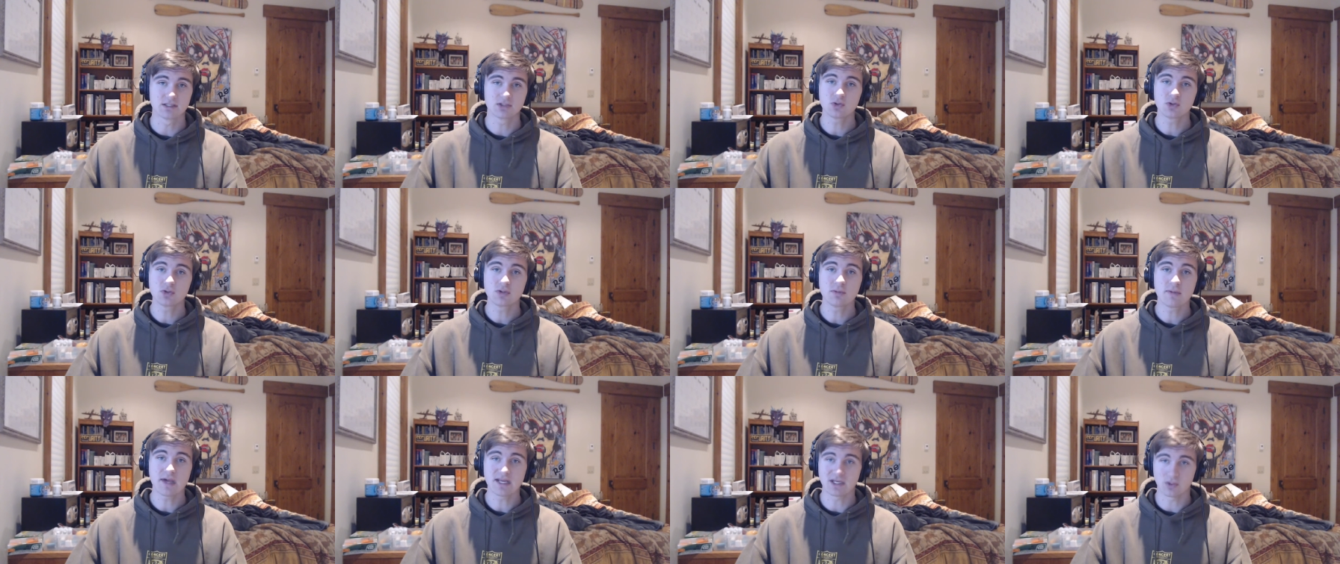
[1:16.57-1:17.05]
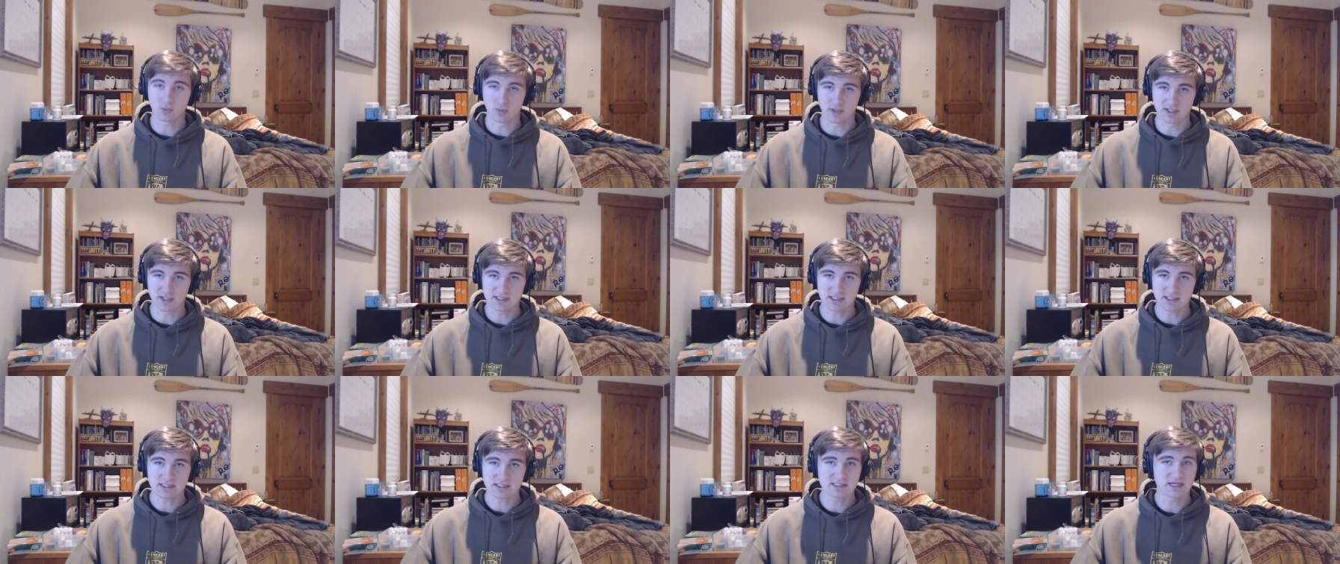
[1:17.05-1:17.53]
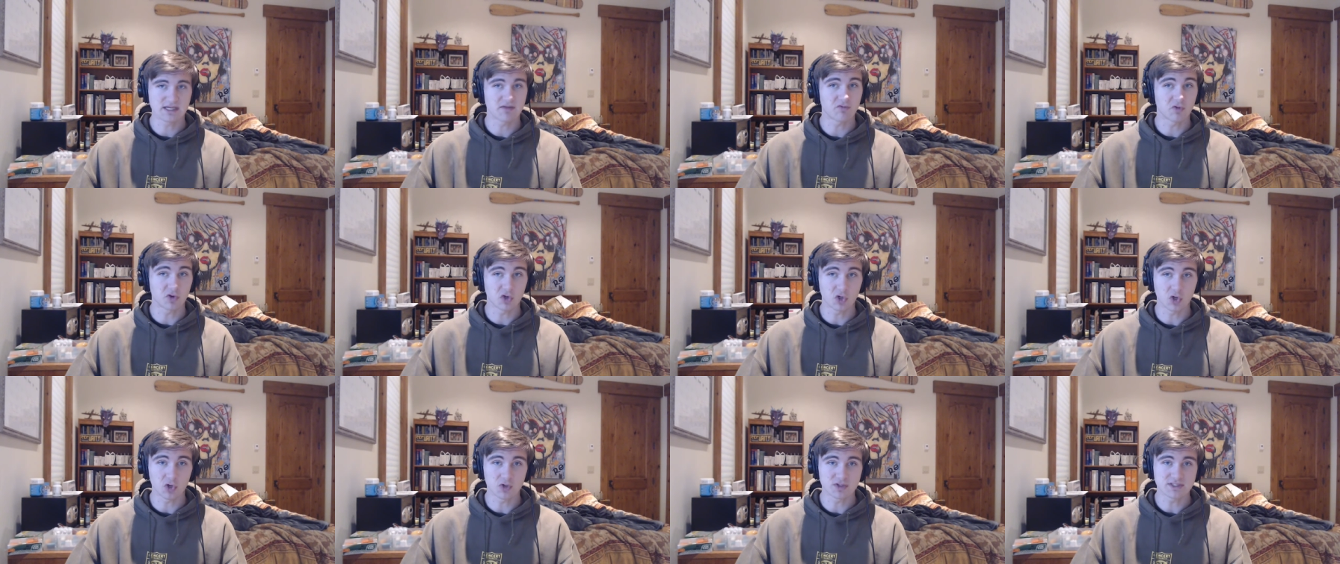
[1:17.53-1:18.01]
Due to many reasons,
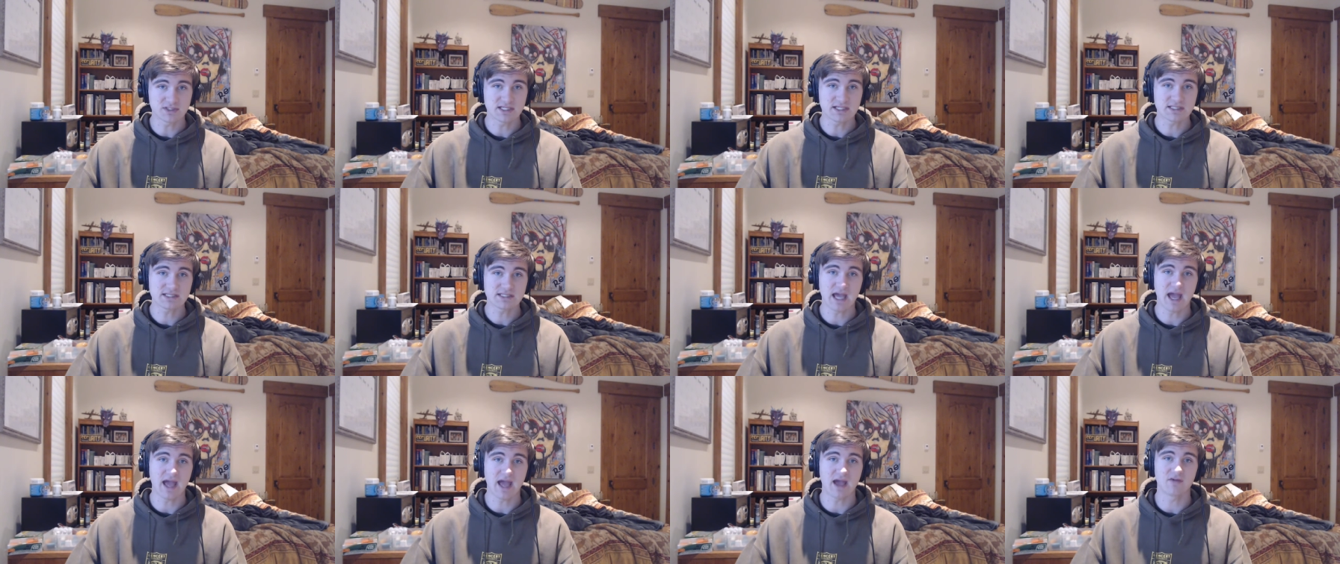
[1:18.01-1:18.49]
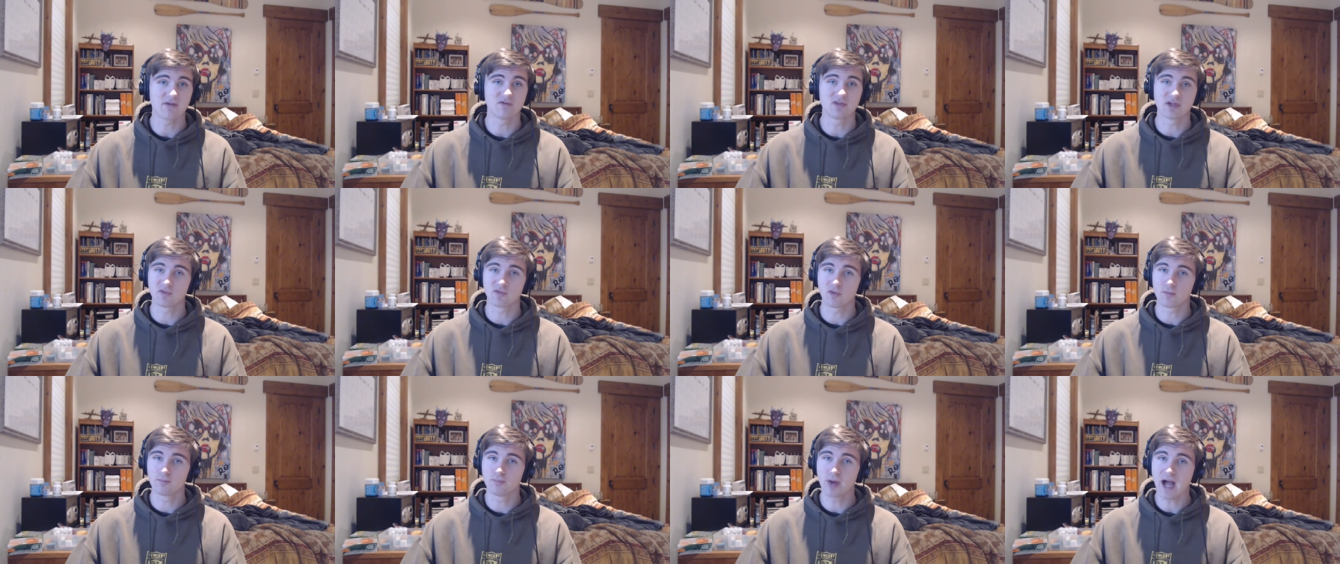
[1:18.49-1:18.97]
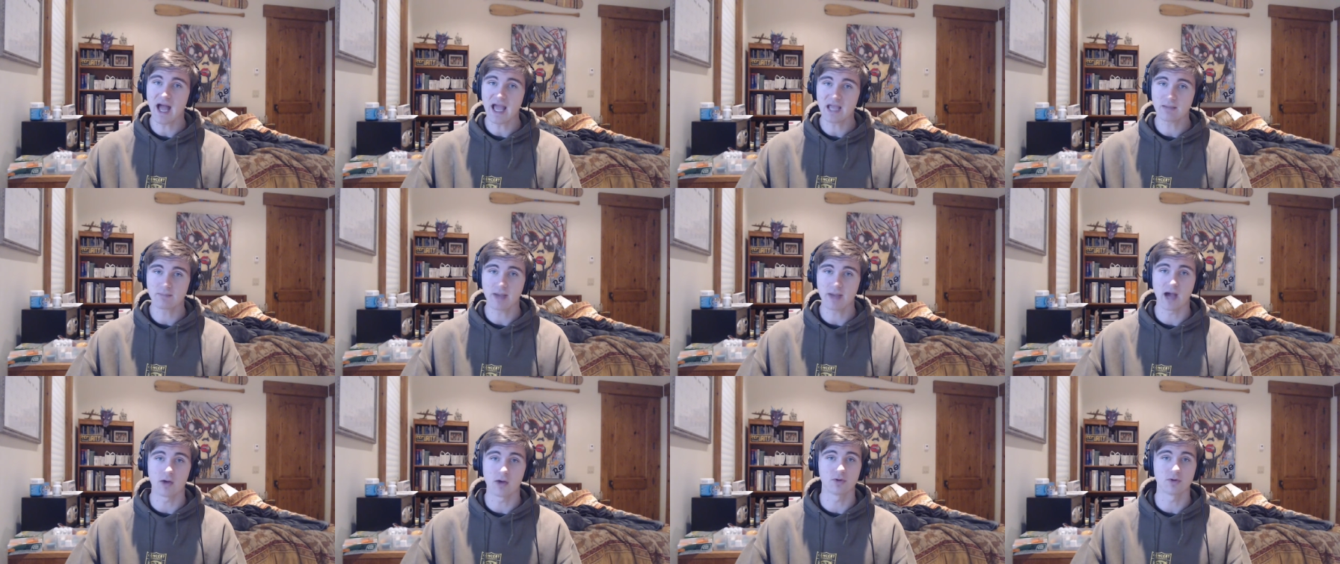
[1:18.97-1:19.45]
different currencies have different
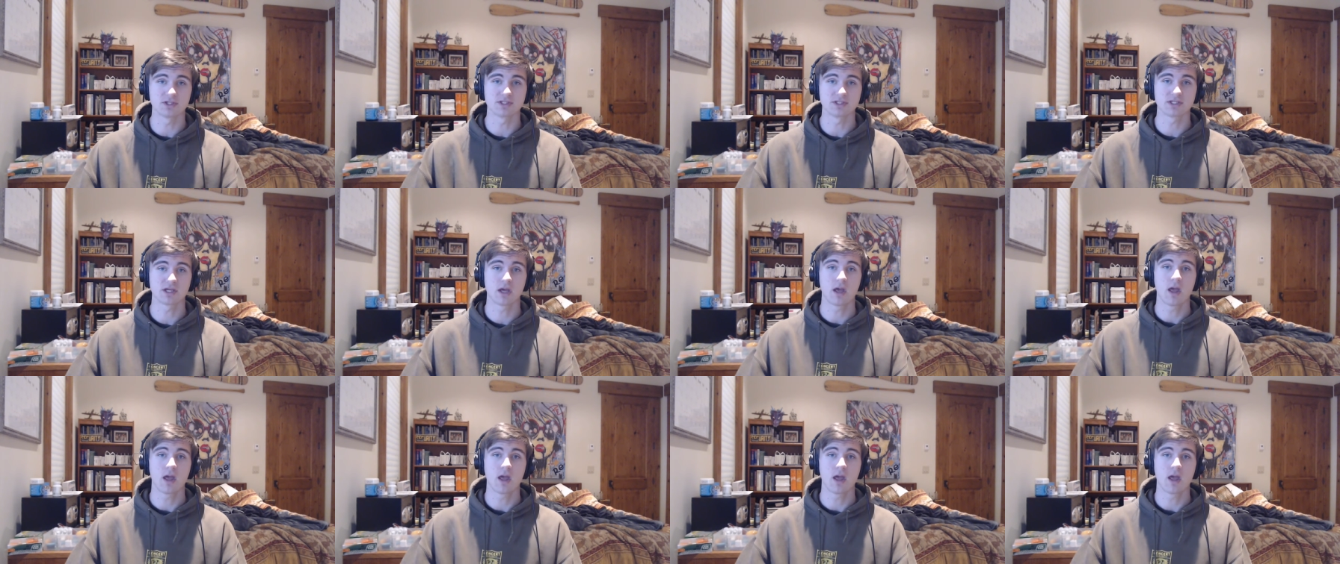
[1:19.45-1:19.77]
buying powers.